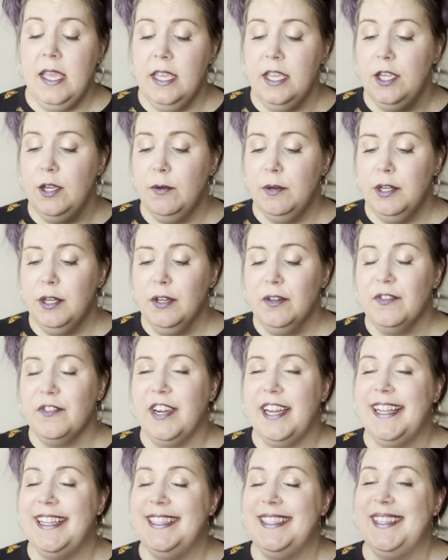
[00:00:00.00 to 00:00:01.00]
You and your
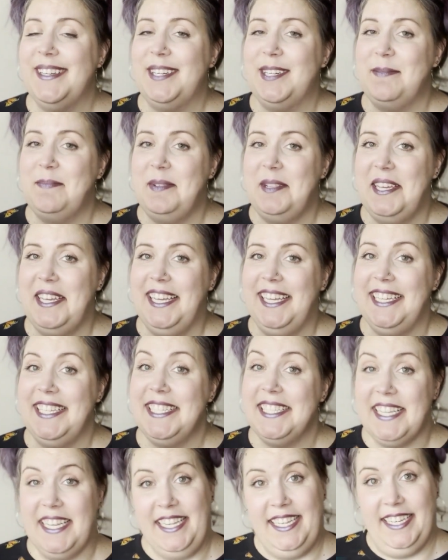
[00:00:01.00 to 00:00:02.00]
friends are playing
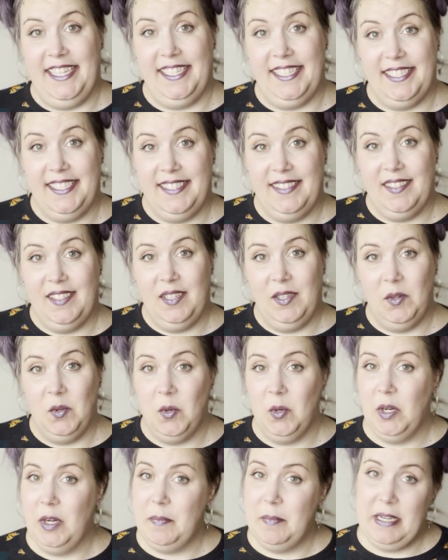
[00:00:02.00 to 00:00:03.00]
psychics
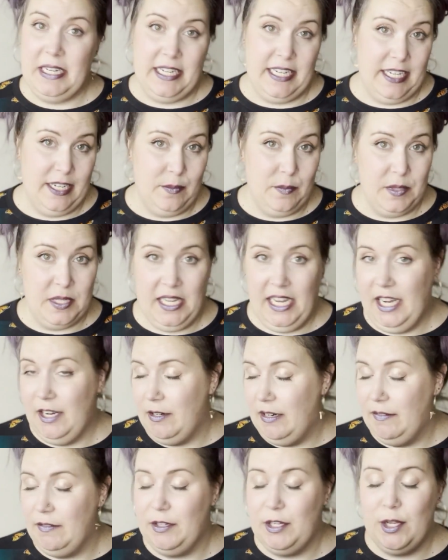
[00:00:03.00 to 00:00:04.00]
or mediums,
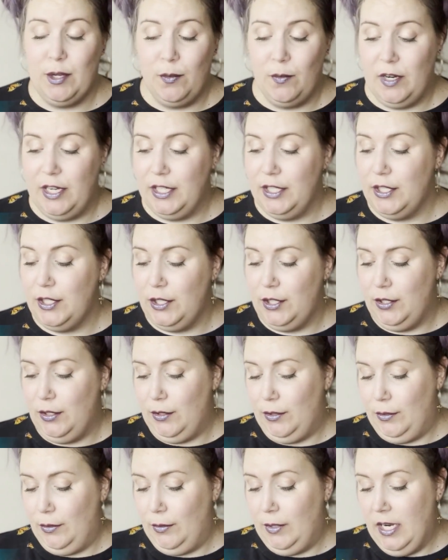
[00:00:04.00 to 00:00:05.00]
however you want
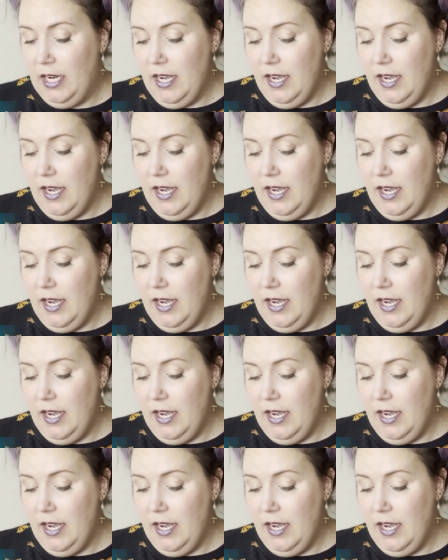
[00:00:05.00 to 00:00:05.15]
to